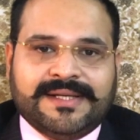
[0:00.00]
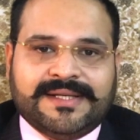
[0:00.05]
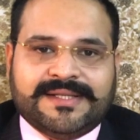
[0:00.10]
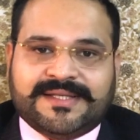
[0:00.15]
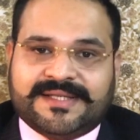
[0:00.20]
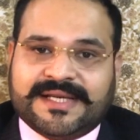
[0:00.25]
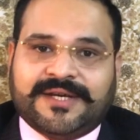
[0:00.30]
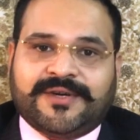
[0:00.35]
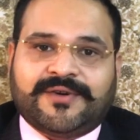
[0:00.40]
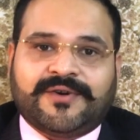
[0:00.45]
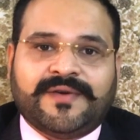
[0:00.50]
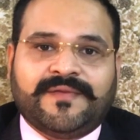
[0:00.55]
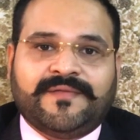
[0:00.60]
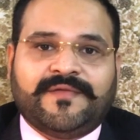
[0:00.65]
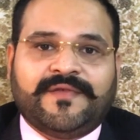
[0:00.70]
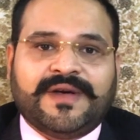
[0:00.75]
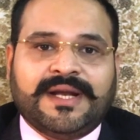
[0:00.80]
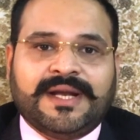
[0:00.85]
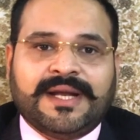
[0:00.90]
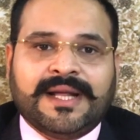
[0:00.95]

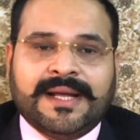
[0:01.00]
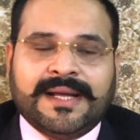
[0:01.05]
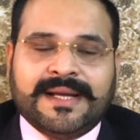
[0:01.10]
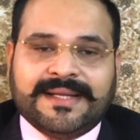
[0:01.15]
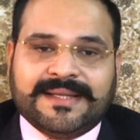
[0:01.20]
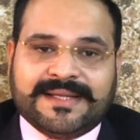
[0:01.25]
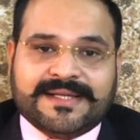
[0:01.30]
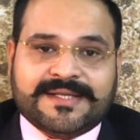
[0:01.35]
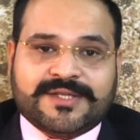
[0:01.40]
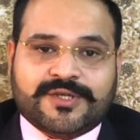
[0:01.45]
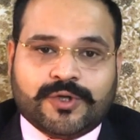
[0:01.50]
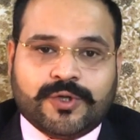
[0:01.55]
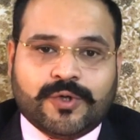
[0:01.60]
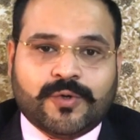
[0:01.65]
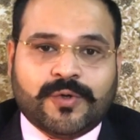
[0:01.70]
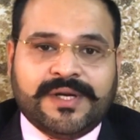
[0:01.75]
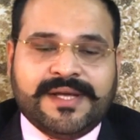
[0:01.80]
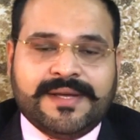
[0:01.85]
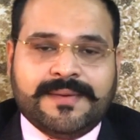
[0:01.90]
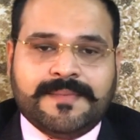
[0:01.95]
Saturn will then
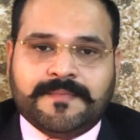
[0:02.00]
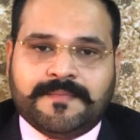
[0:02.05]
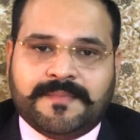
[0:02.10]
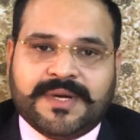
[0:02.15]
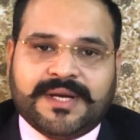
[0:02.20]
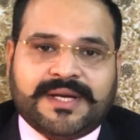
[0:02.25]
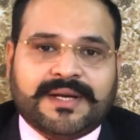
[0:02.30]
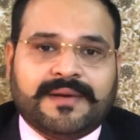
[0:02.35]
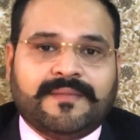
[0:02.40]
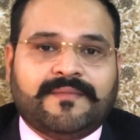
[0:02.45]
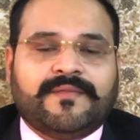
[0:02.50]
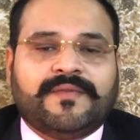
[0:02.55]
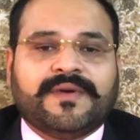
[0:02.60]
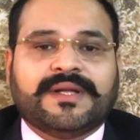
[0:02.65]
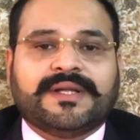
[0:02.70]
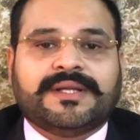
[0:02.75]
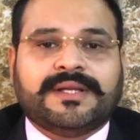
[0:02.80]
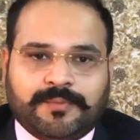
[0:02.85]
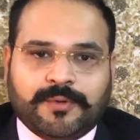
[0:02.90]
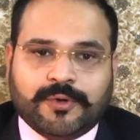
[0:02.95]
slowly meet up
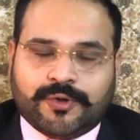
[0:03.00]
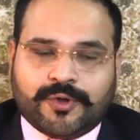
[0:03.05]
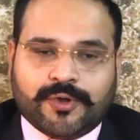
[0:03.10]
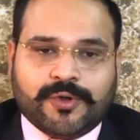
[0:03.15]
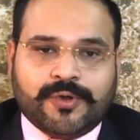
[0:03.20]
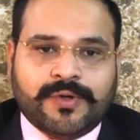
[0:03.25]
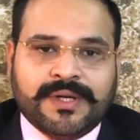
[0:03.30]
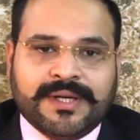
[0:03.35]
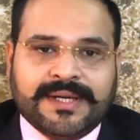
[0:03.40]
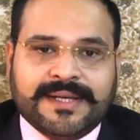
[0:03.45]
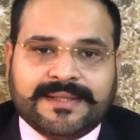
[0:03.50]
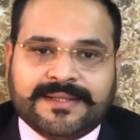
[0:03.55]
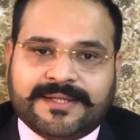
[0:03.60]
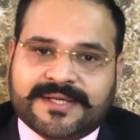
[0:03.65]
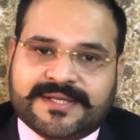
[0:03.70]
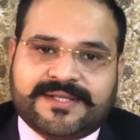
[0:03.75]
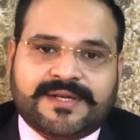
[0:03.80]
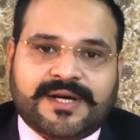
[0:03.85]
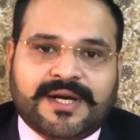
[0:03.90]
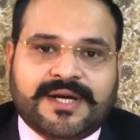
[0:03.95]
with Pluto.
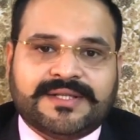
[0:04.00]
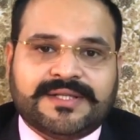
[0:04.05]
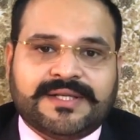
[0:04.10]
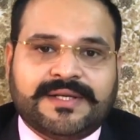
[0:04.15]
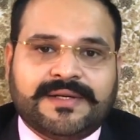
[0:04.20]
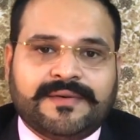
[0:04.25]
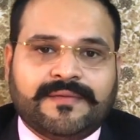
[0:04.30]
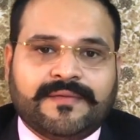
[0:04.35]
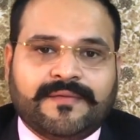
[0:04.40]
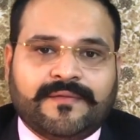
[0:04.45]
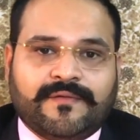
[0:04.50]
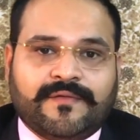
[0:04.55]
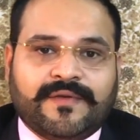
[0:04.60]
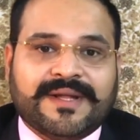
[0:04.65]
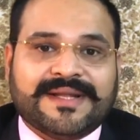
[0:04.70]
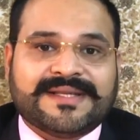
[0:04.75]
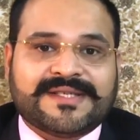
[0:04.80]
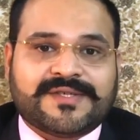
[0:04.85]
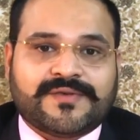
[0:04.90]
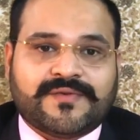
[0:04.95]
This transit
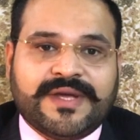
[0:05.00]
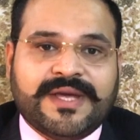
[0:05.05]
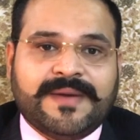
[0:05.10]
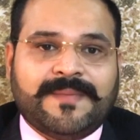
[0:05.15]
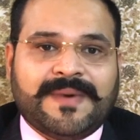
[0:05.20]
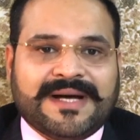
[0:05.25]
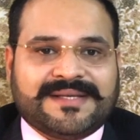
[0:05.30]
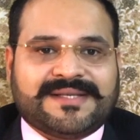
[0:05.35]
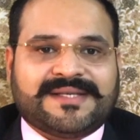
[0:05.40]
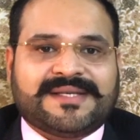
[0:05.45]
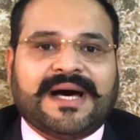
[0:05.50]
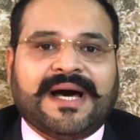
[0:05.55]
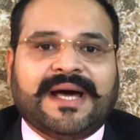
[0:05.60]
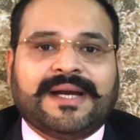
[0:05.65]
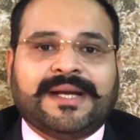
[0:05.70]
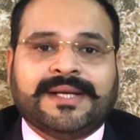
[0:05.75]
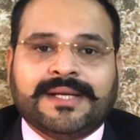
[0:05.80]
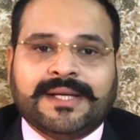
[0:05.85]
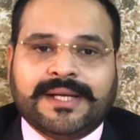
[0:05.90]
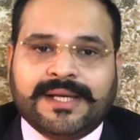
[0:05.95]
will sweep
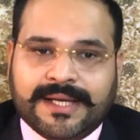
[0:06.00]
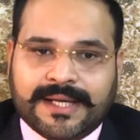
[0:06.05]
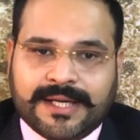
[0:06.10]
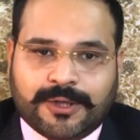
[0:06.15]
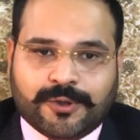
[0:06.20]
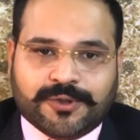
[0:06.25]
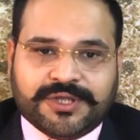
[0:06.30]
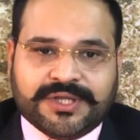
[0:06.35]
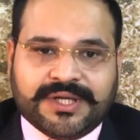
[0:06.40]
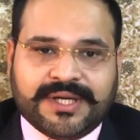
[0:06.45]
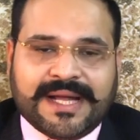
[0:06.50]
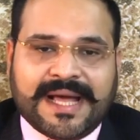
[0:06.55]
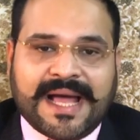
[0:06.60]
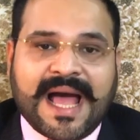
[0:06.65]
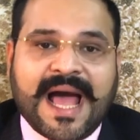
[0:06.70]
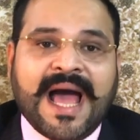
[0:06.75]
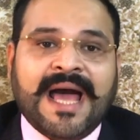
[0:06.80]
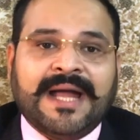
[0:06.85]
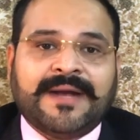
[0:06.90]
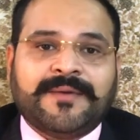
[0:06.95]
aside illusion
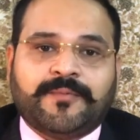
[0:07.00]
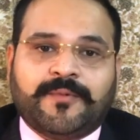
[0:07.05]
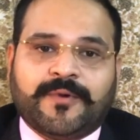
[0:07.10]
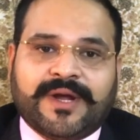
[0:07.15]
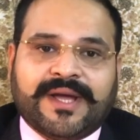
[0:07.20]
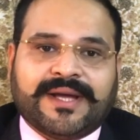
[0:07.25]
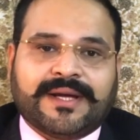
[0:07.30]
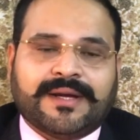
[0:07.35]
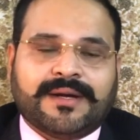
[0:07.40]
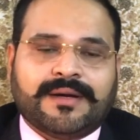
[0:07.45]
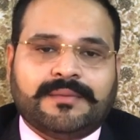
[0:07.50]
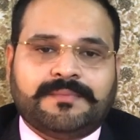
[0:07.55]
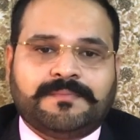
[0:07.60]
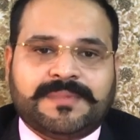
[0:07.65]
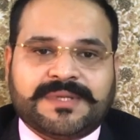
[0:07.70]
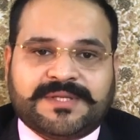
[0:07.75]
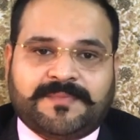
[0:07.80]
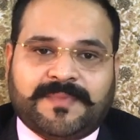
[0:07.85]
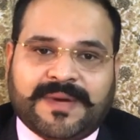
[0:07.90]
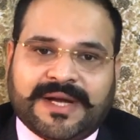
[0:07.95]
and bring
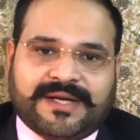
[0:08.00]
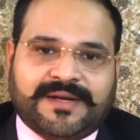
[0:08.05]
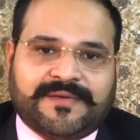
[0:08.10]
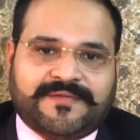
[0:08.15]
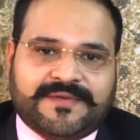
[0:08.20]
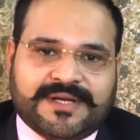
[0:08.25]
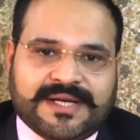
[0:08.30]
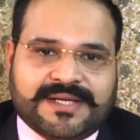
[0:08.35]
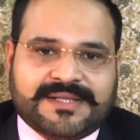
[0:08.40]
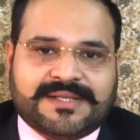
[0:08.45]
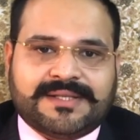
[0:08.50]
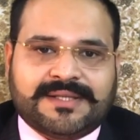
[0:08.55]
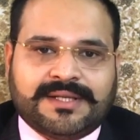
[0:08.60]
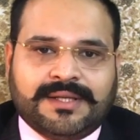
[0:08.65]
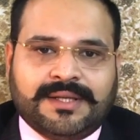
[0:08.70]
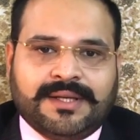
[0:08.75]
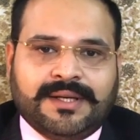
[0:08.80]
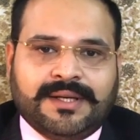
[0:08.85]
perspectiveness.